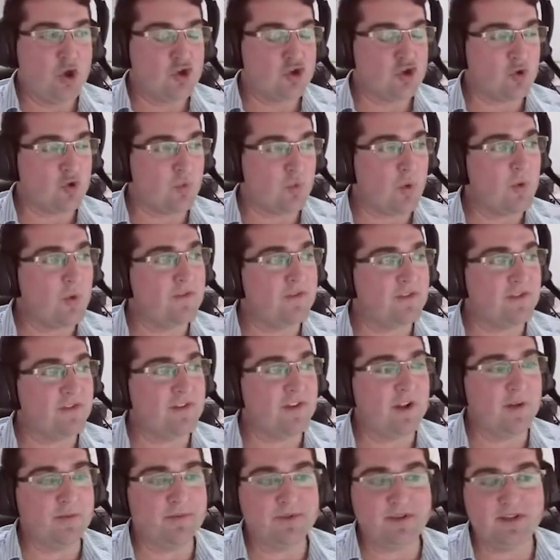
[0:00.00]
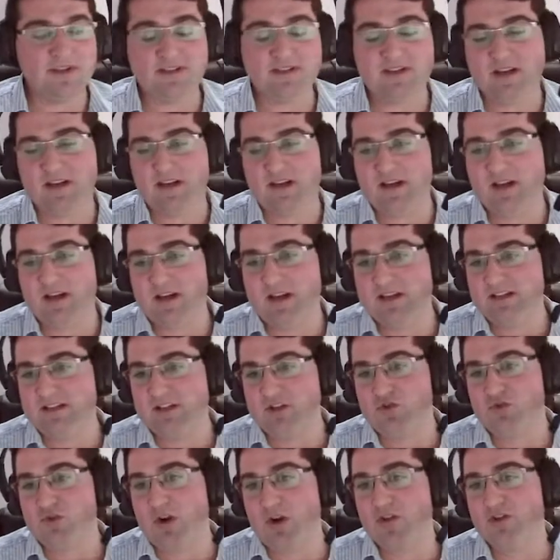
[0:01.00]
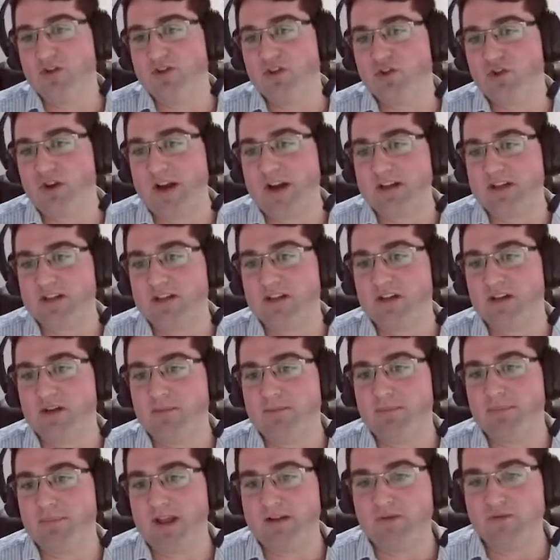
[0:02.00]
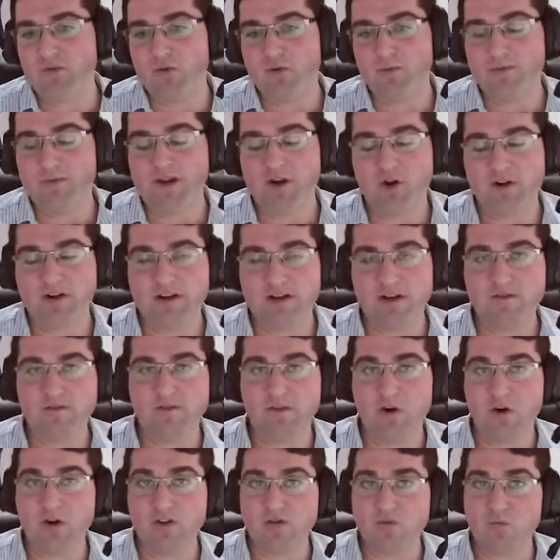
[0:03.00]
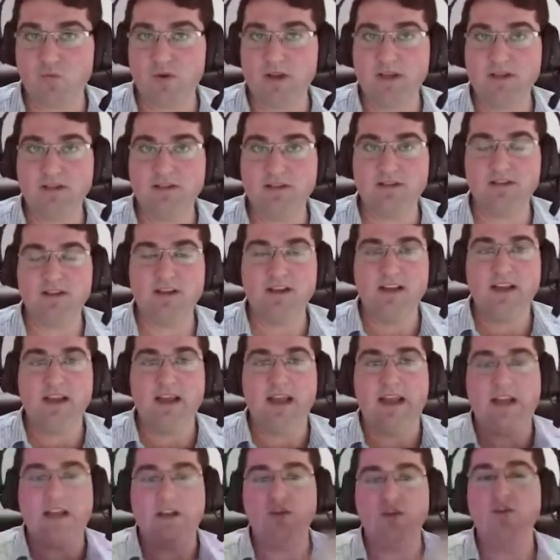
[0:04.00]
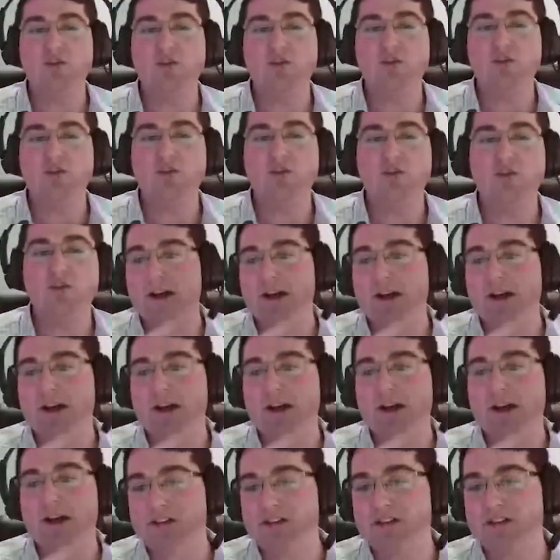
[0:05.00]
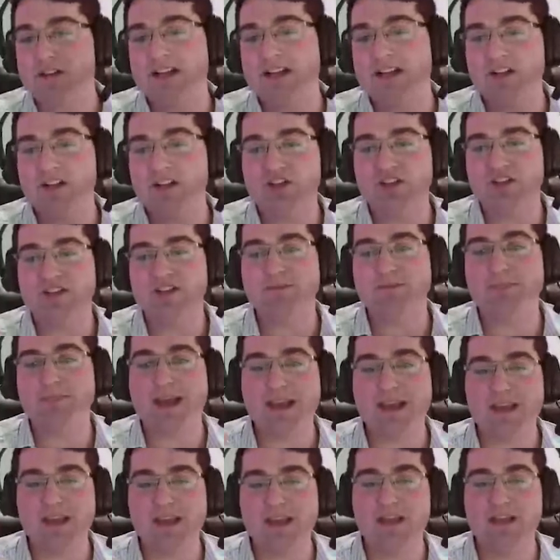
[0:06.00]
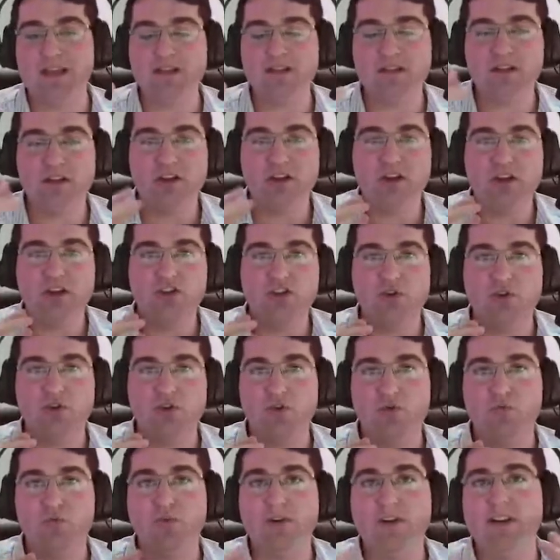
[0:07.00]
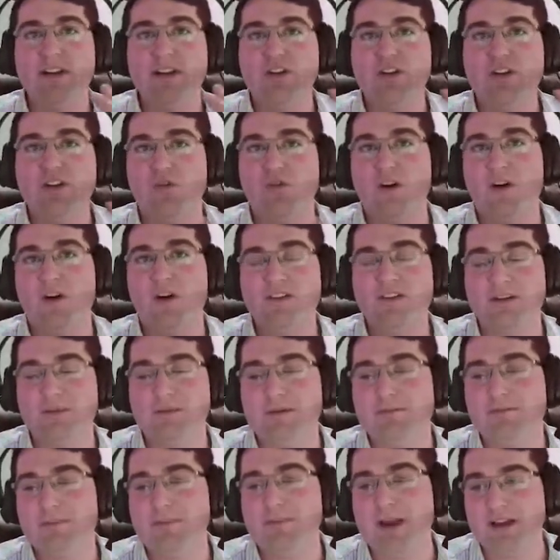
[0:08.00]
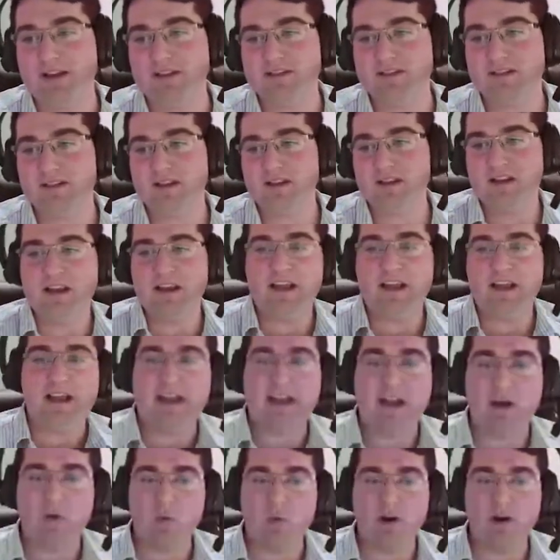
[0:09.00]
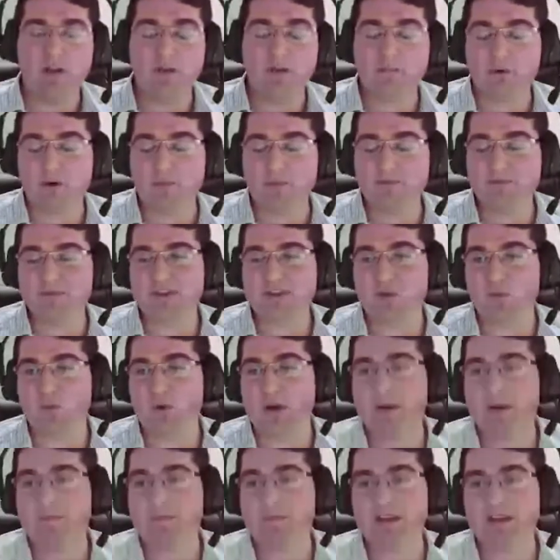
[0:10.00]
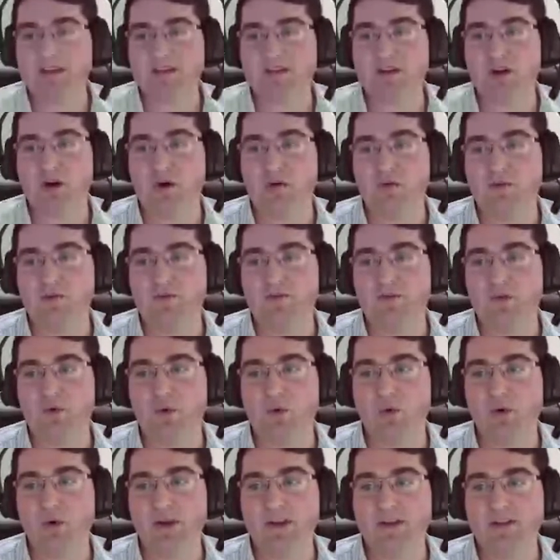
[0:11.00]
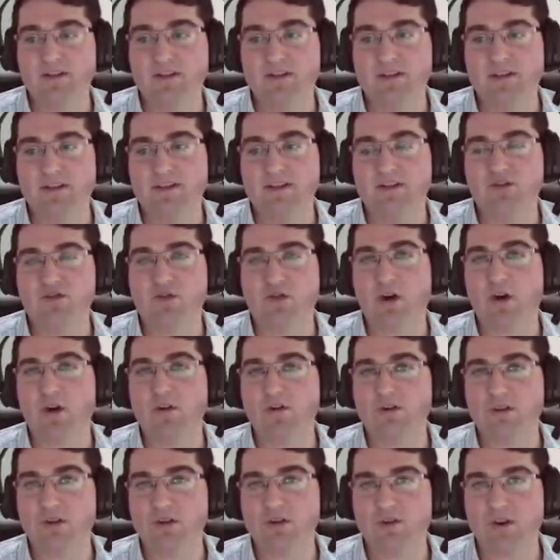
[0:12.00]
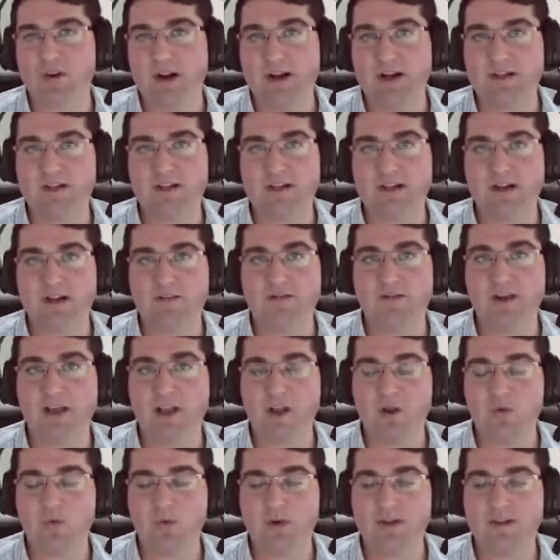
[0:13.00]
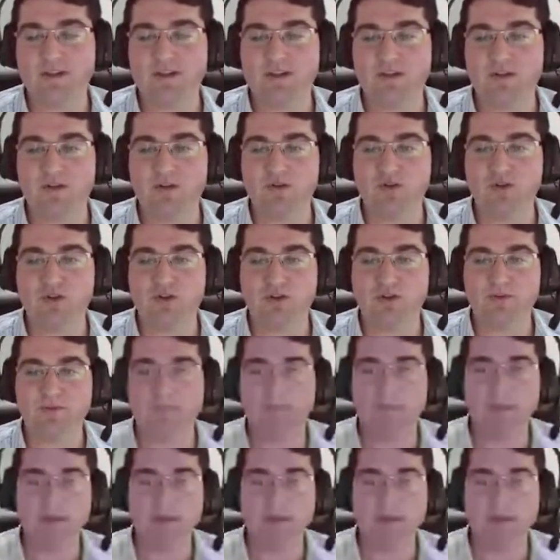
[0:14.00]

So what we've developed is a drone to tractor platform that identifies weeds. It uses our artificial intelligence backend to really drive some impacts. Now, one of the problems that we're best known for is this drone to tractor fallow weed solution.